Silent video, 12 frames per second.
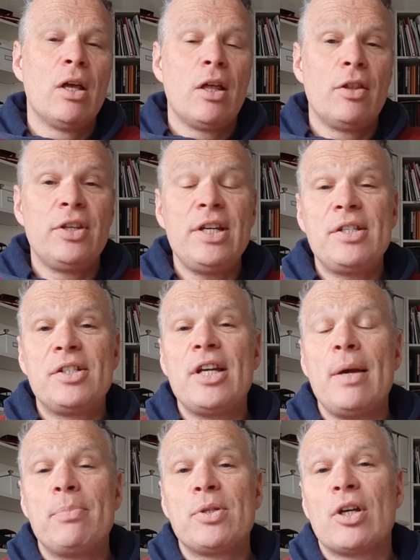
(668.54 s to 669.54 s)
And these
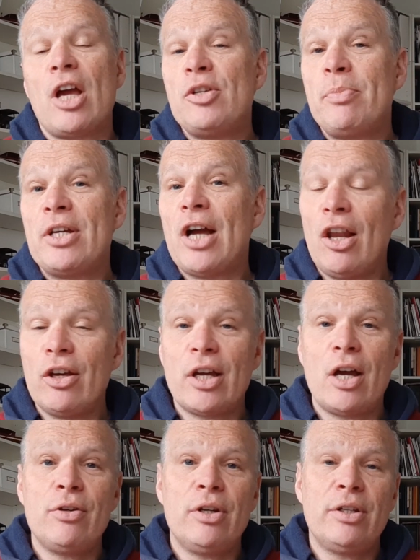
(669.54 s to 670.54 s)
tips are going to be color
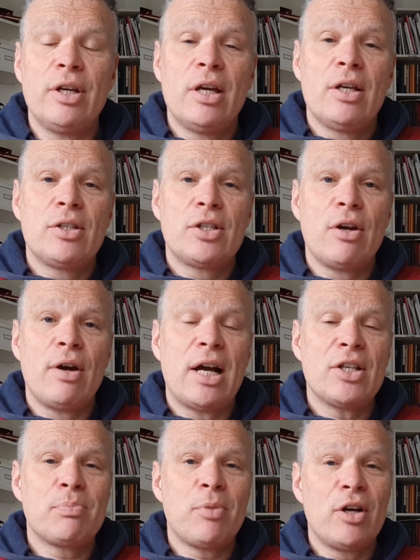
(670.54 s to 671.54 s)
coded. So
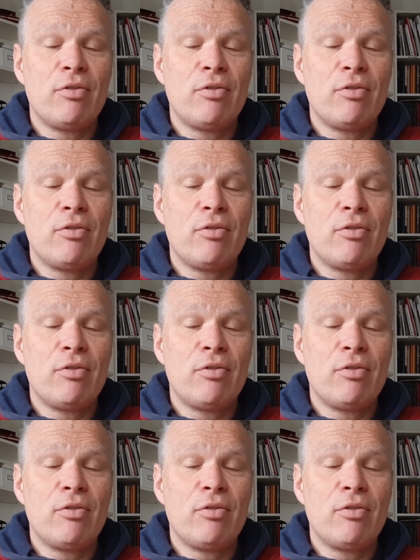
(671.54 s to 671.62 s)
as I